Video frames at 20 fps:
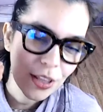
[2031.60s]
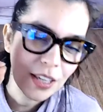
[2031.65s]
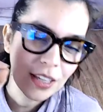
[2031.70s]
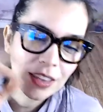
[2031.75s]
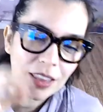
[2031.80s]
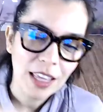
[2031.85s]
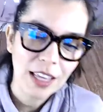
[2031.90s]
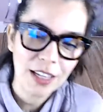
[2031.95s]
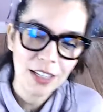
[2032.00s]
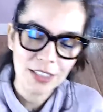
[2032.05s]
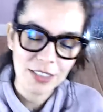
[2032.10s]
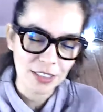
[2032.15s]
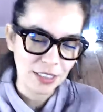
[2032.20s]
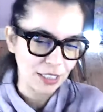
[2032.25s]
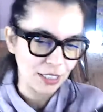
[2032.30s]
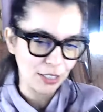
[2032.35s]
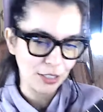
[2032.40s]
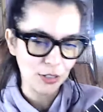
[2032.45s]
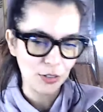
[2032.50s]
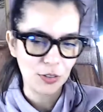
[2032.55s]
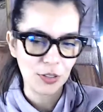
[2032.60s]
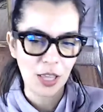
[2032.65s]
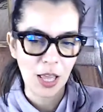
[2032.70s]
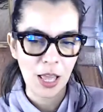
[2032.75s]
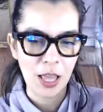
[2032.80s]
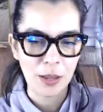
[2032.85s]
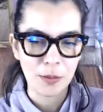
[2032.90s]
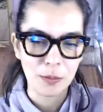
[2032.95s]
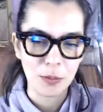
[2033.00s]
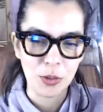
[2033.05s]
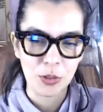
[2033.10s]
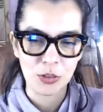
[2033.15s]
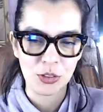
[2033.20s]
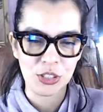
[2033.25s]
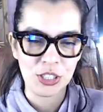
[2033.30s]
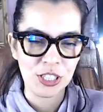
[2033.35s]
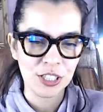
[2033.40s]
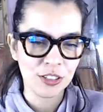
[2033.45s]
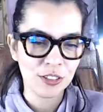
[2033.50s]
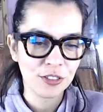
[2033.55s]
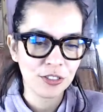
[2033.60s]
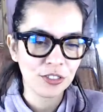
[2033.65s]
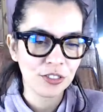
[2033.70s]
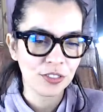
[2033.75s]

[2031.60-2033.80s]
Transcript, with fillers: they continue that motif.